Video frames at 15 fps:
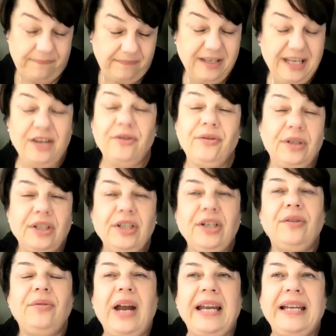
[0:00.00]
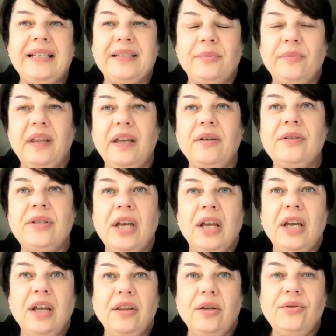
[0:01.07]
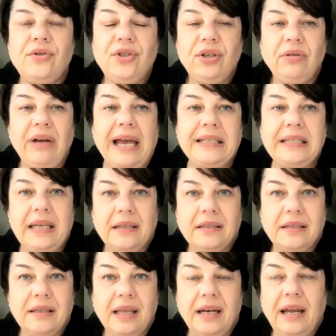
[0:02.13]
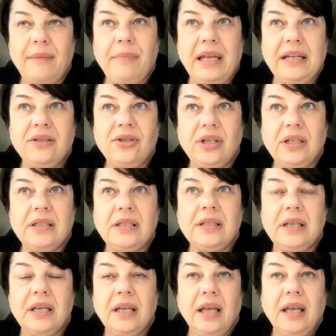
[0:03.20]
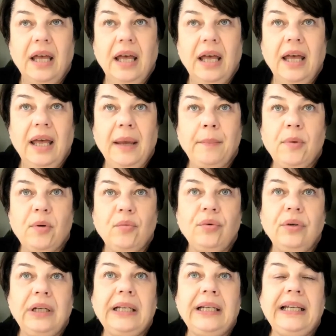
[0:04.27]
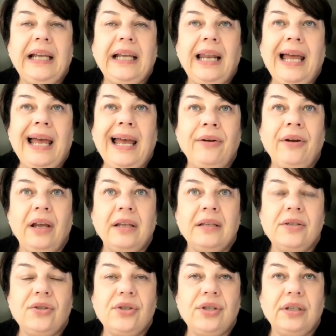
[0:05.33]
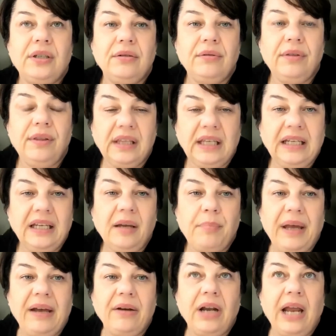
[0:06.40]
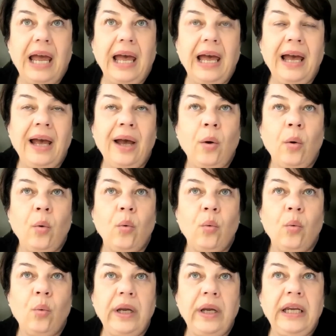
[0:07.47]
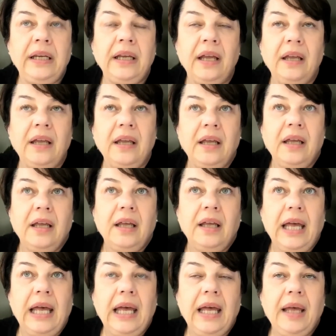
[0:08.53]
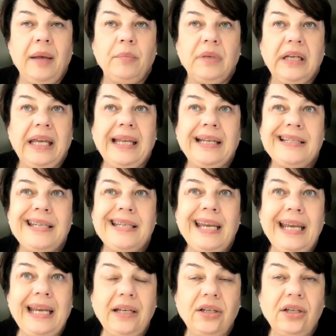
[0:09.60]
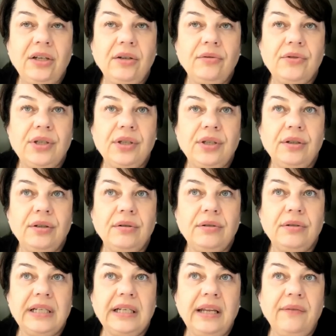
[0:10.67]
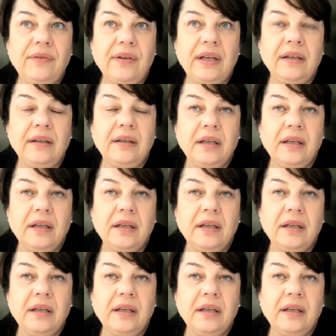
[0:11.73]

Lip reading: you're right. Those two assets that I mentioned really allowed us to think about how we continue to deliver